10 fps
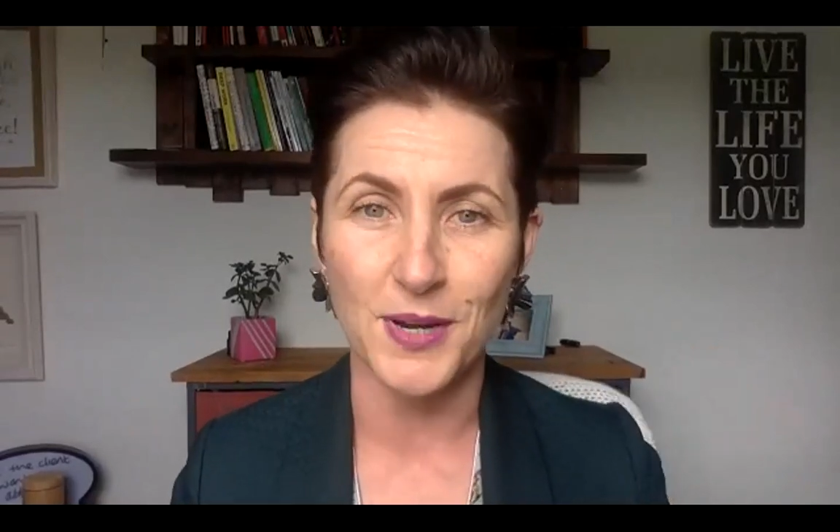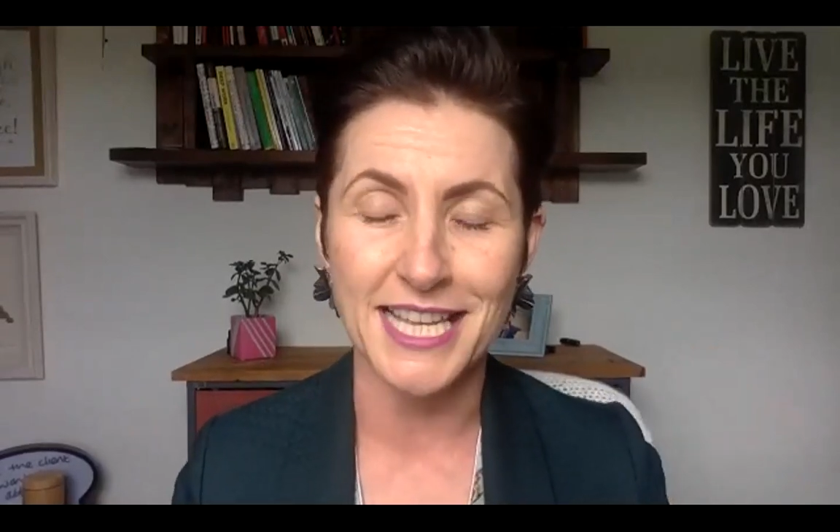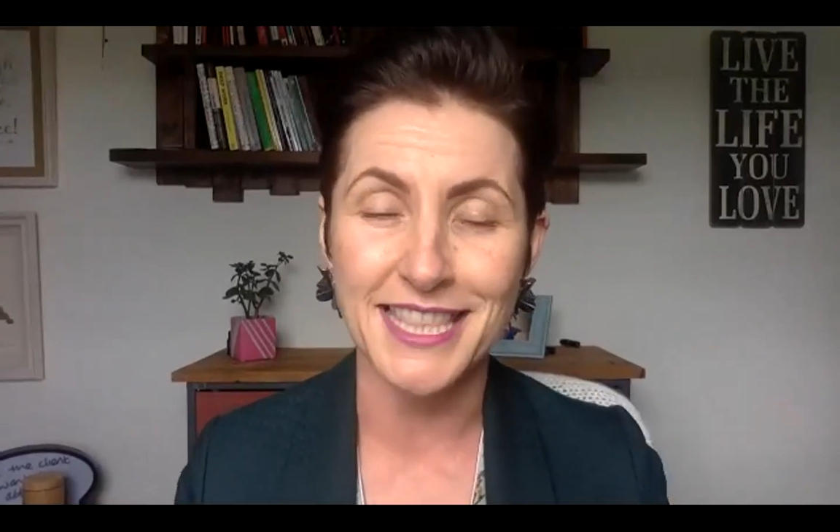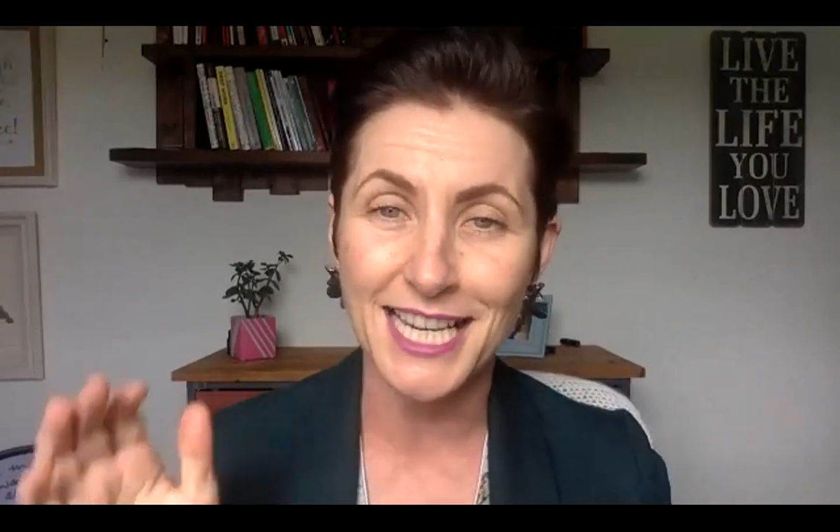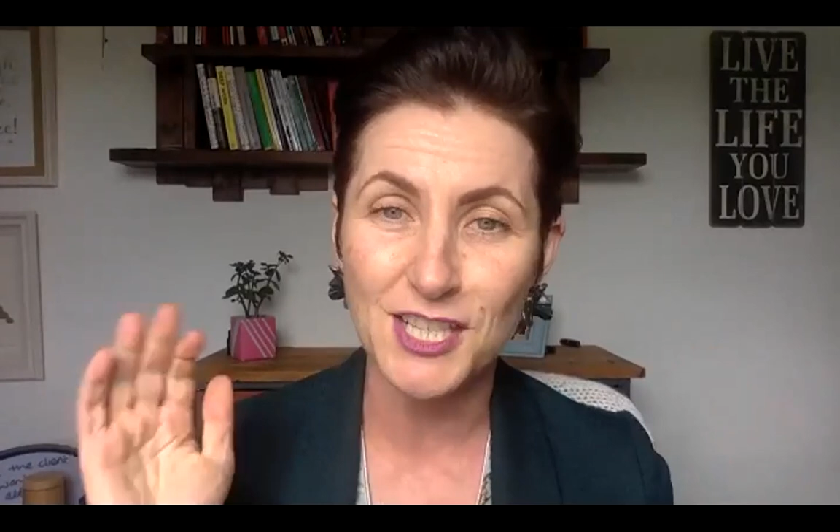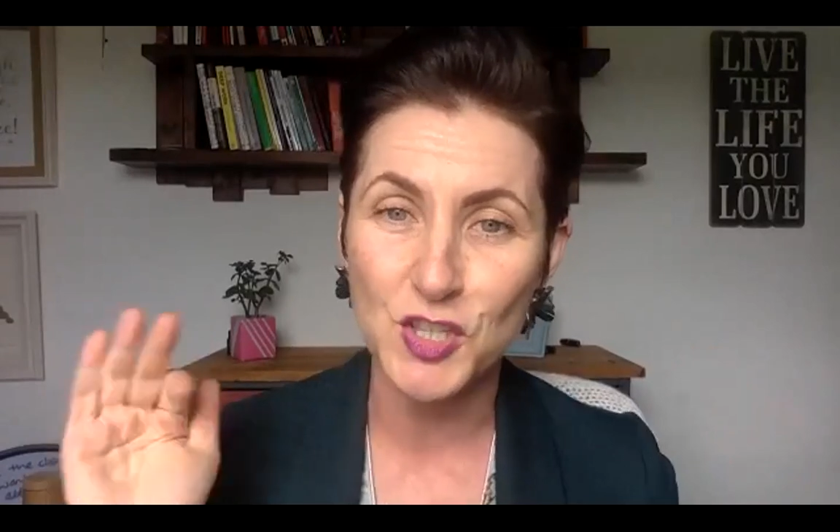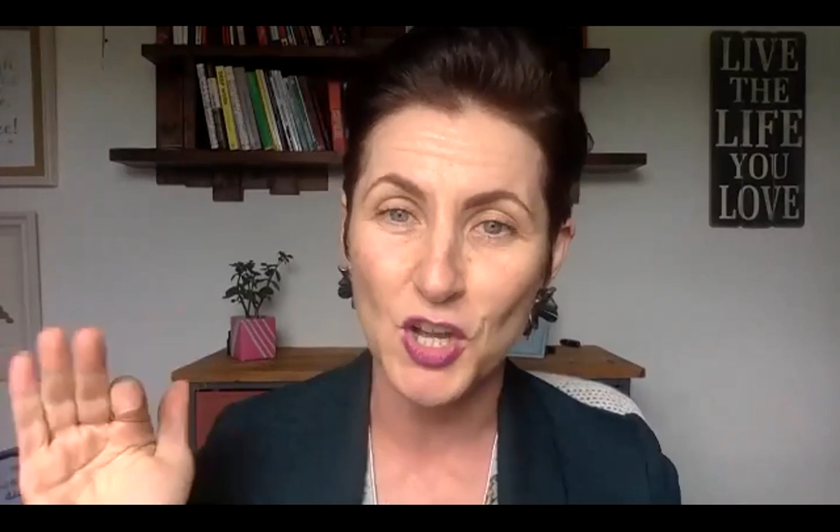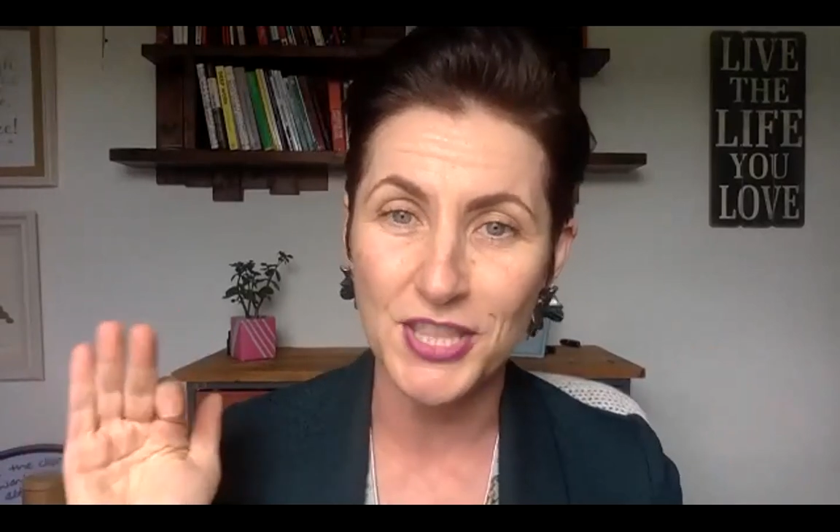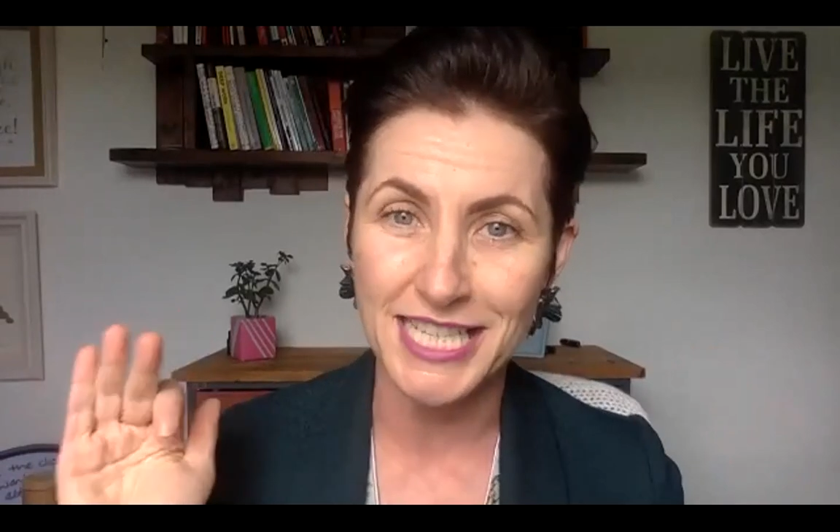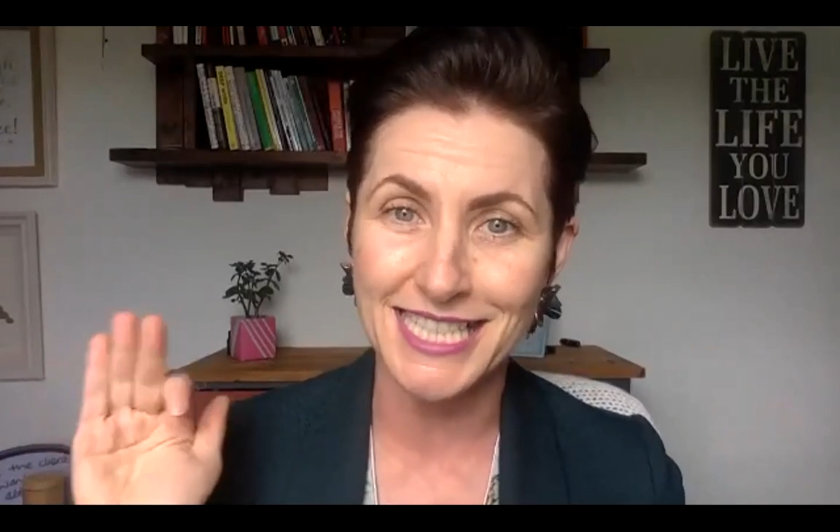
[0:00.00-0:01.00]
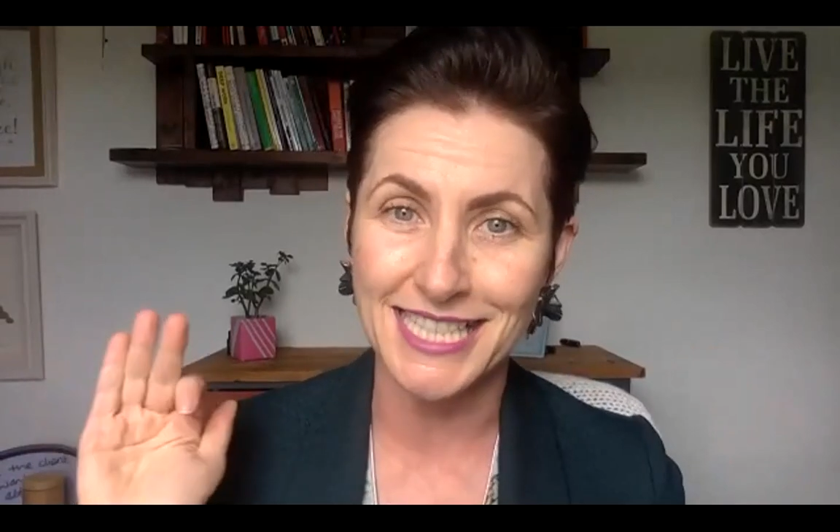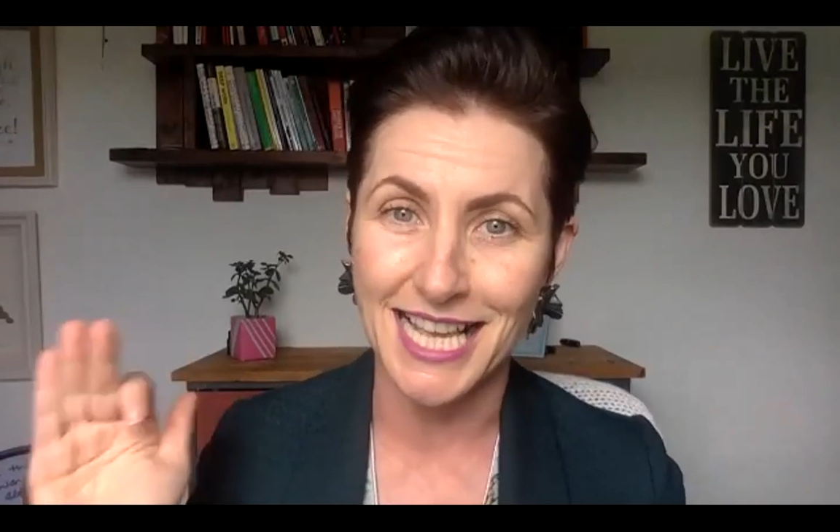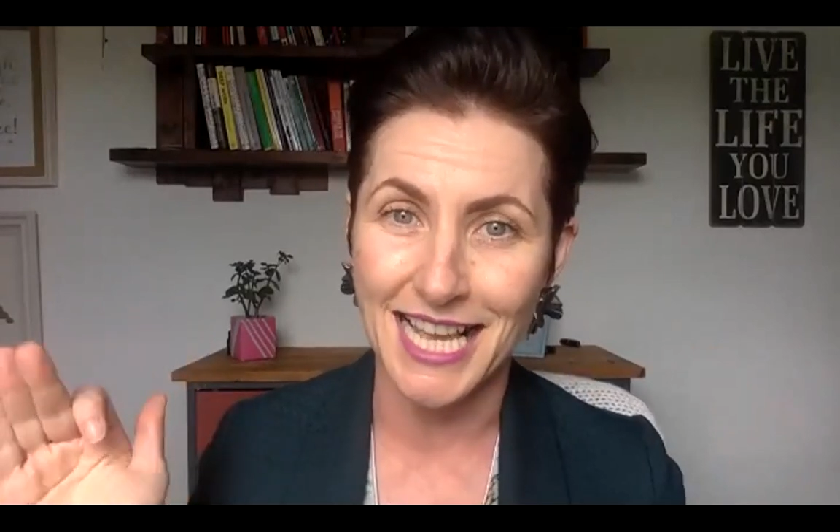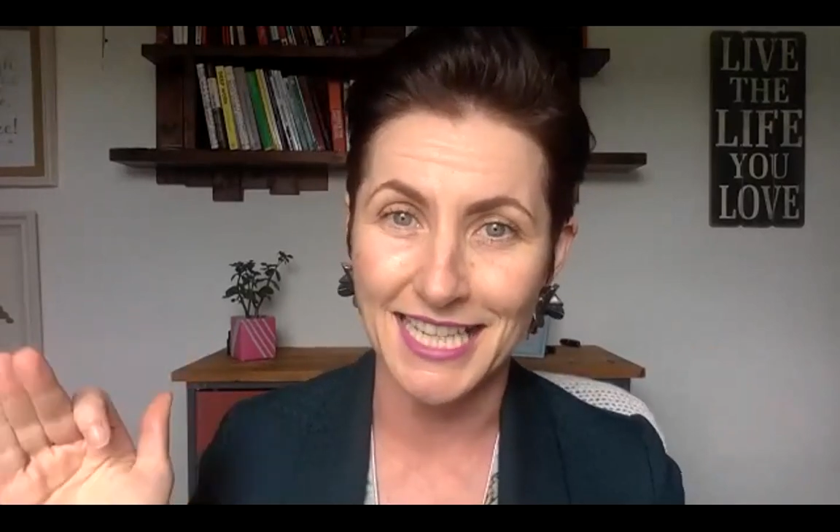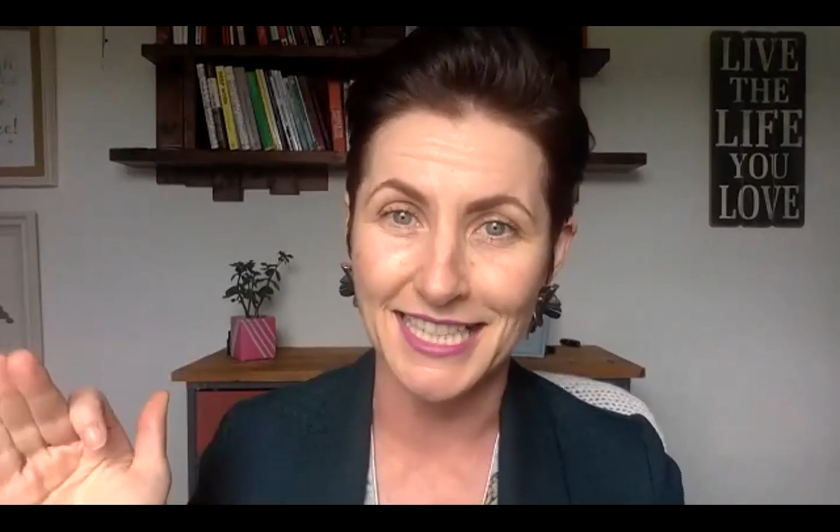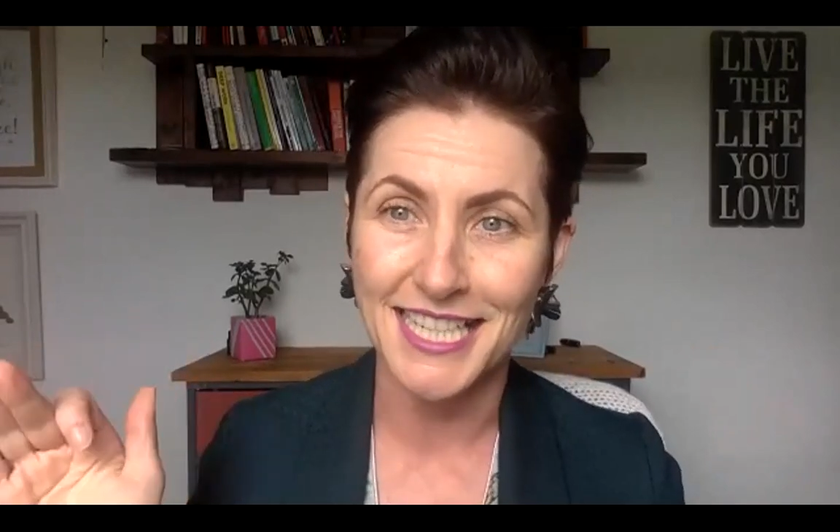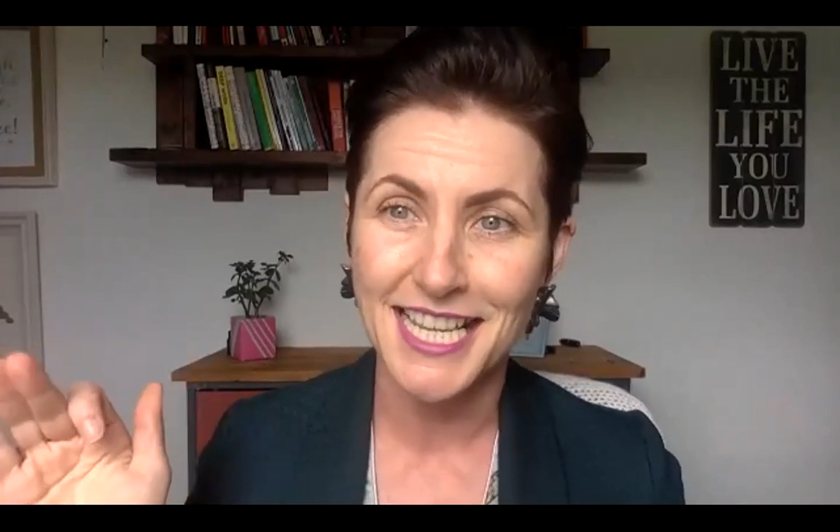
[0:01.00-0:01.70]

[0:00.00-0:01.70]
And then I saw this sign,